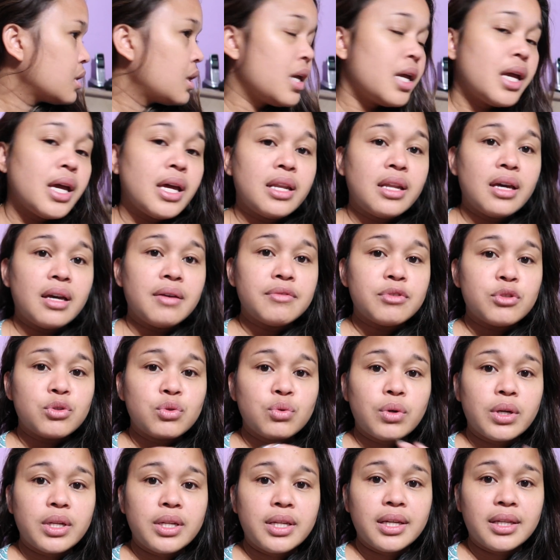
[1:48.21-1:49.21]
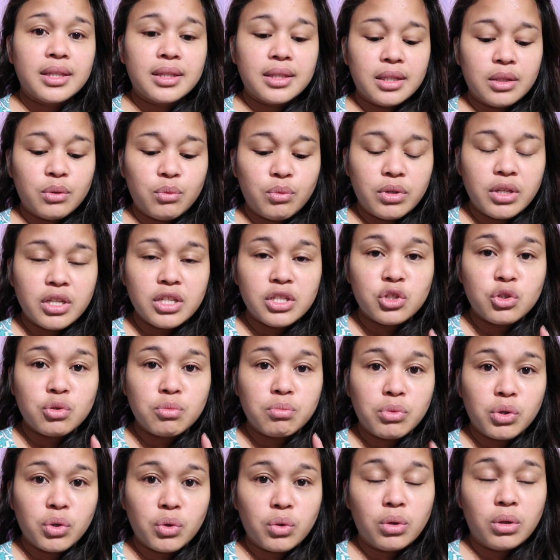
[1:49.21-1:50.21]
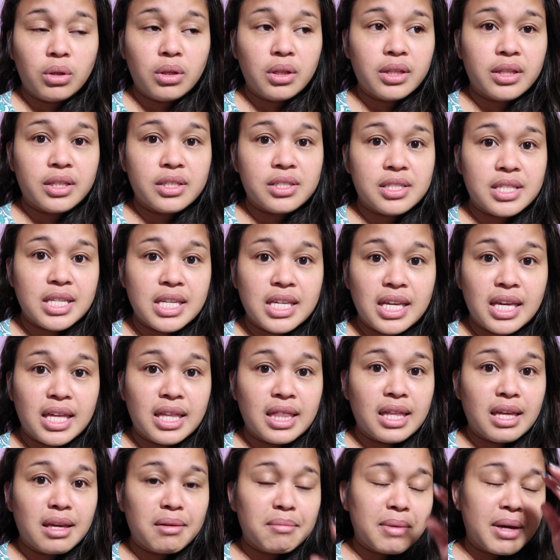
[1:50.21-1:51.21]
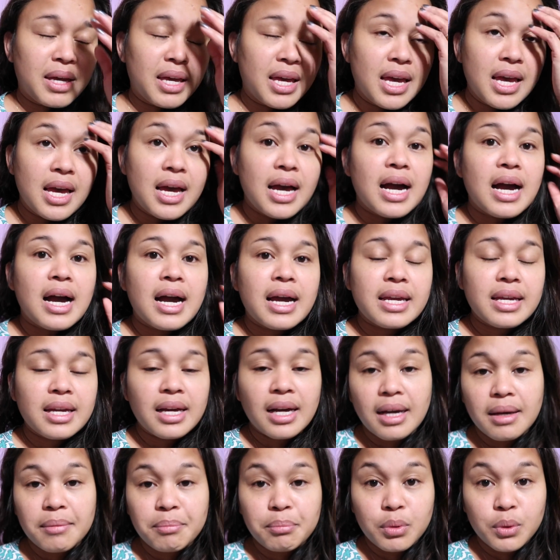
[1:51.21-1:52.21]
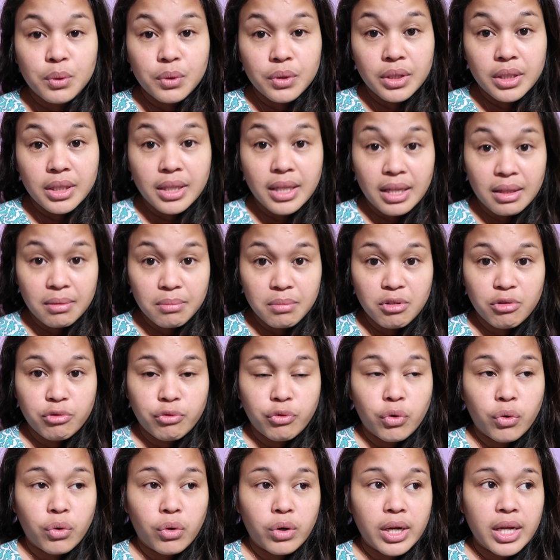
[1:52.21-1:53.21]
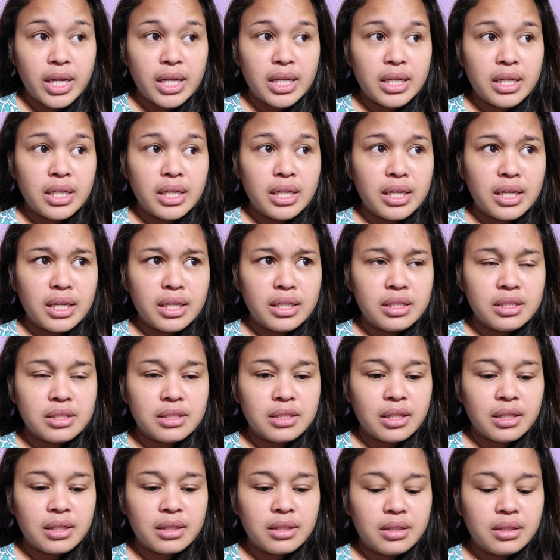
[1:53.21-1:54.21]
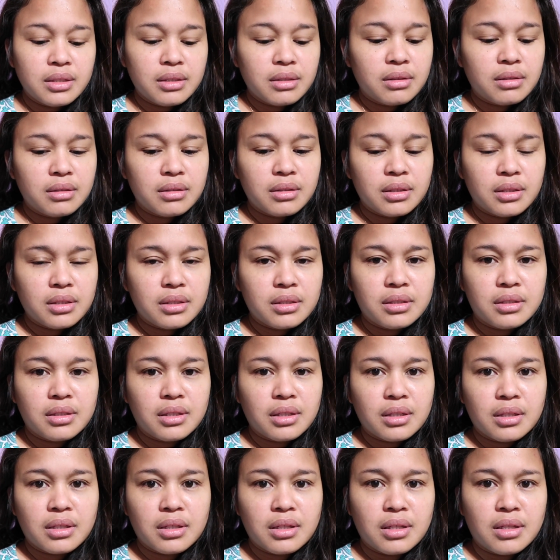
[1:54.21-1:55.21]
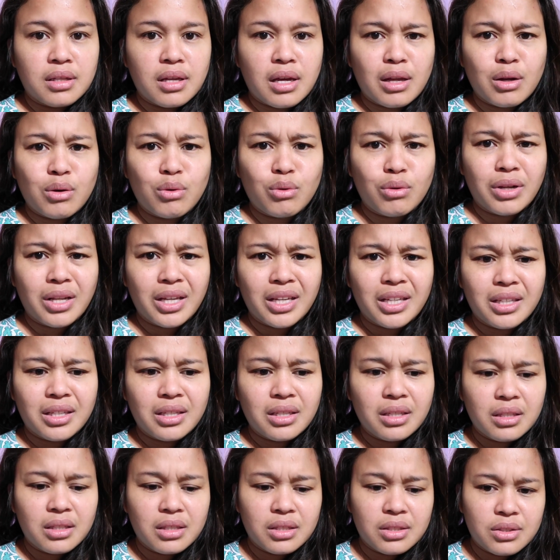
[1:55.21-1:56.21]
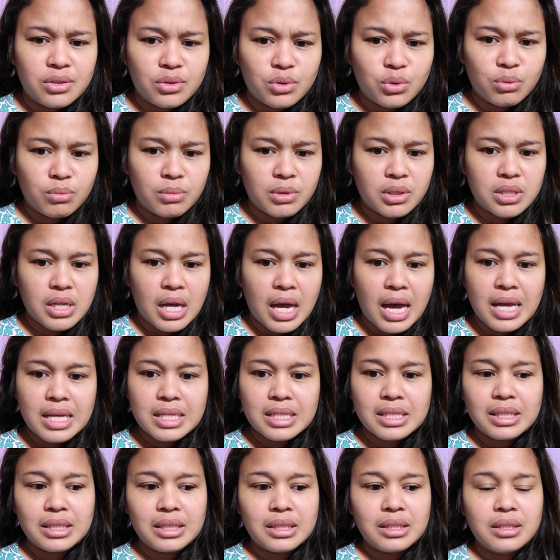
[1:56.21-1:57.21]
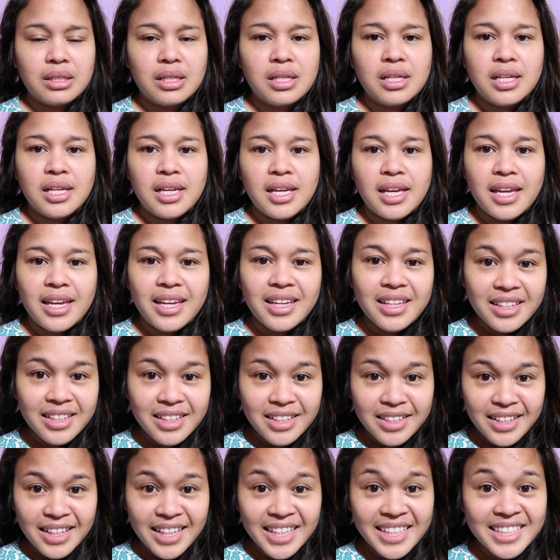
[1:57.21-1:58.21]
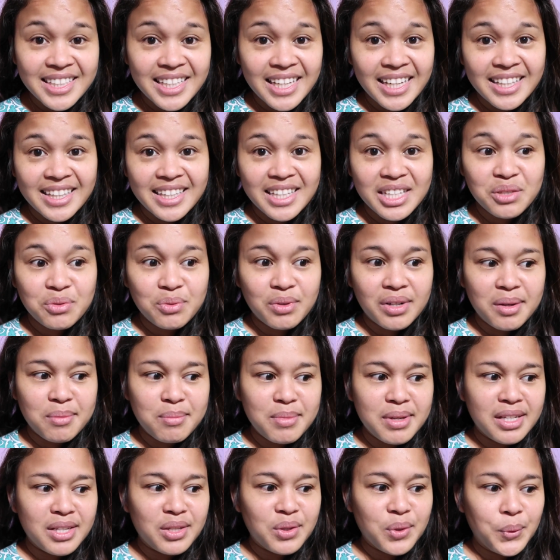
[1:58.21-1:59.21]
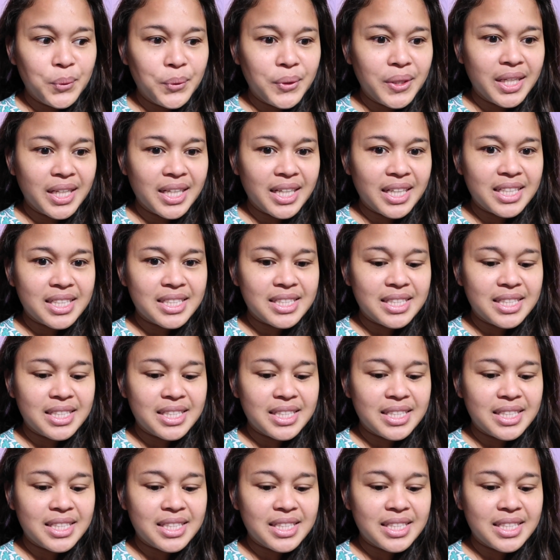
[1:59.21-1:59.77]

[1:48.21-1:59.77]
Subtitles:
And I'm so addicted with the smule, the singing thing. I uploaded that before, and then I decided, I don't like it. It's too much hassle. And then last night, that's what I've been doing, like